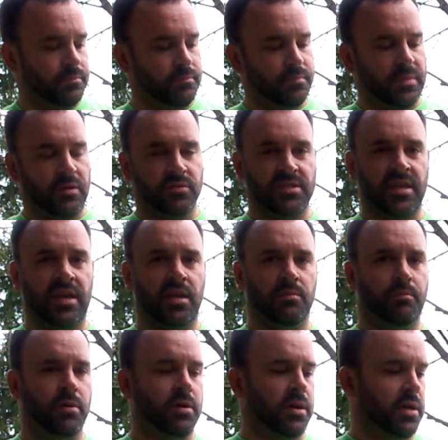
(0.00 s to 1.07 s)
That was hand
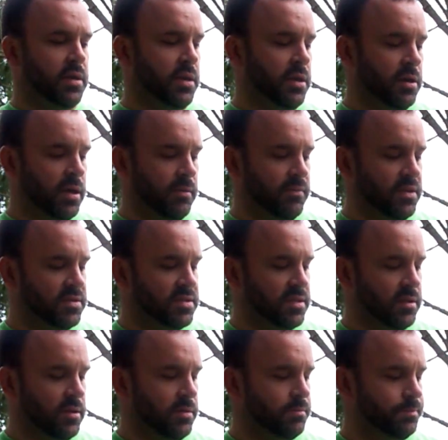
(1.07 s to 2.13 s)
put on here,
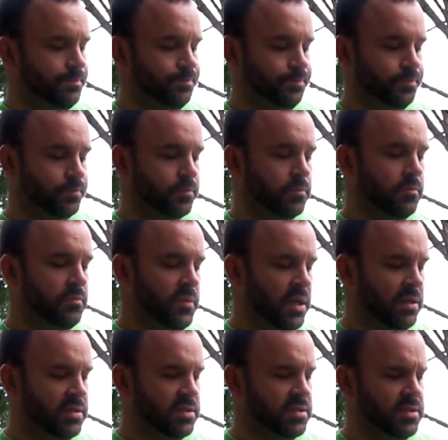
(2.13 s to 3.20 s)
obviously.
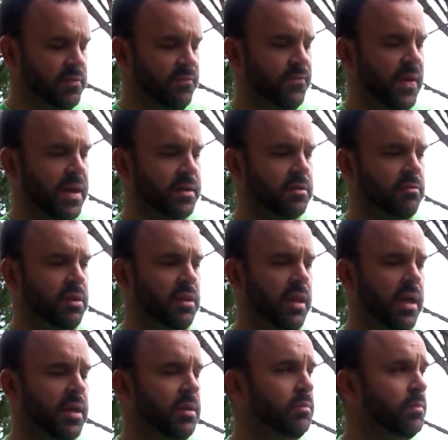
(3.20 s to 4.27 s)
This isn't factory
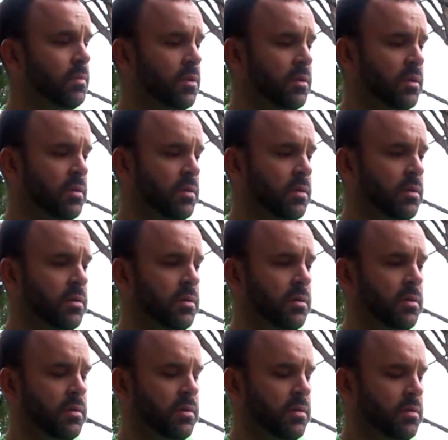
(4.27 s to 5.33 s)
line
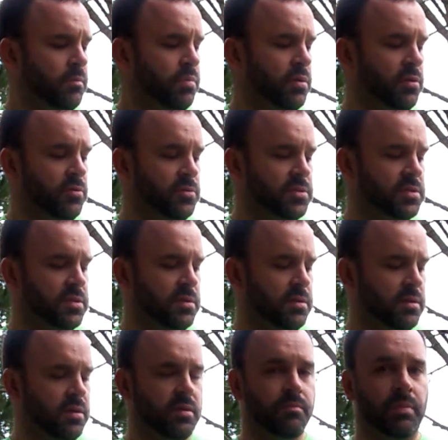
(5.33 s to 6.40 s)
produced
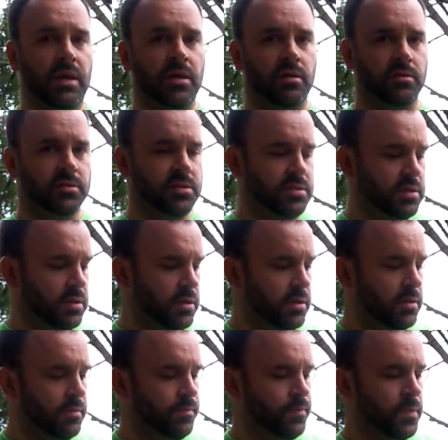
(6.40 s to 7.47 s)
bottles.
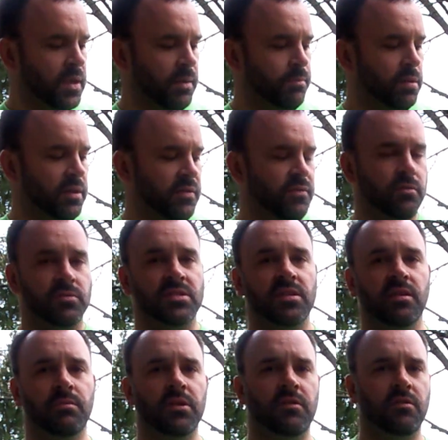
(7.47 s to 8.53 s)
I believe it was
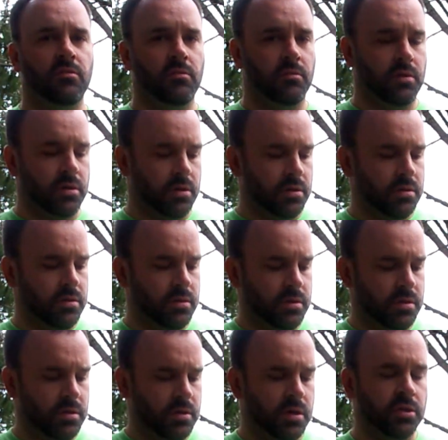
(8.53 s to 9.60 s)
limited to
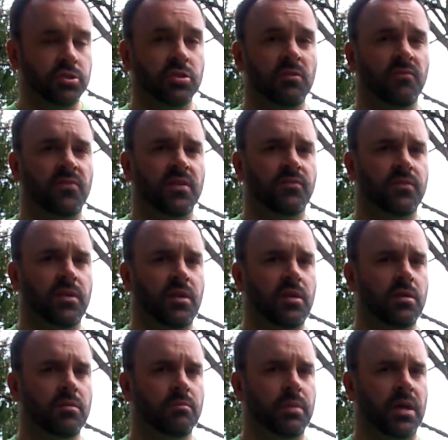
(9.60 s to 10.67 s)
150
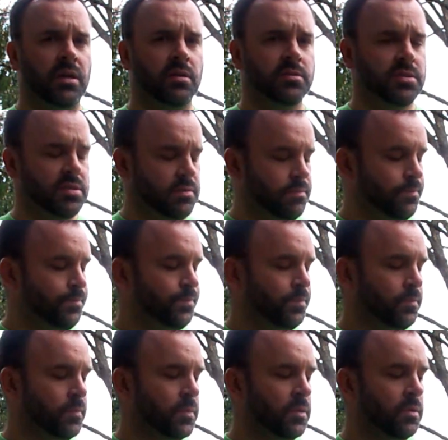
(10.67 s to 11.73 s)
bottles,
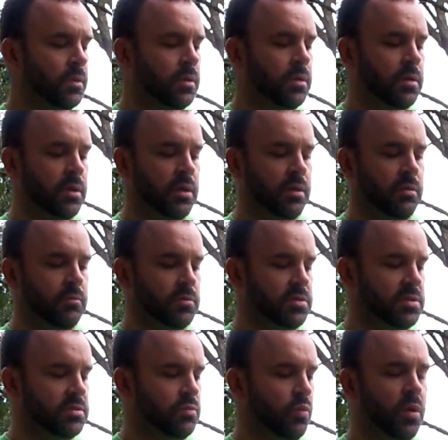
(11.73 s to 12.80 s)
and it
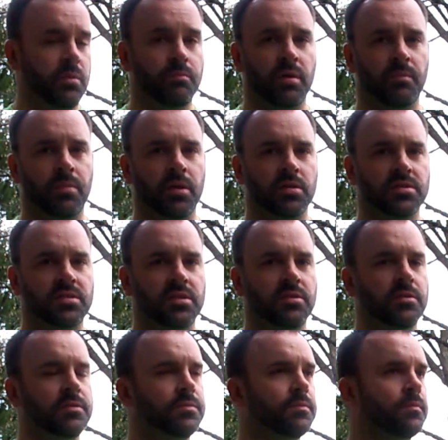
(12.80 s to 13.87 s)
was one per person,
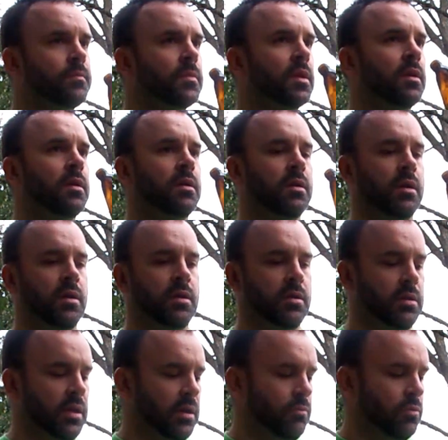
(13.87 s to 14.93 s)
and
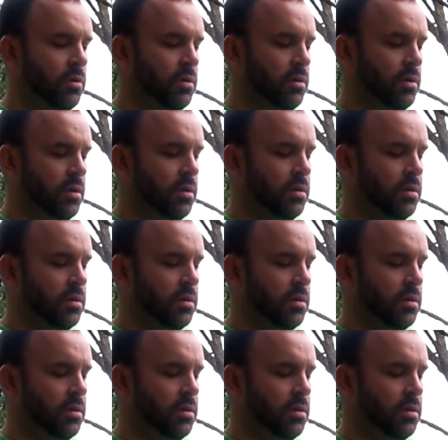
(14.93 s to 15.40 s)
they were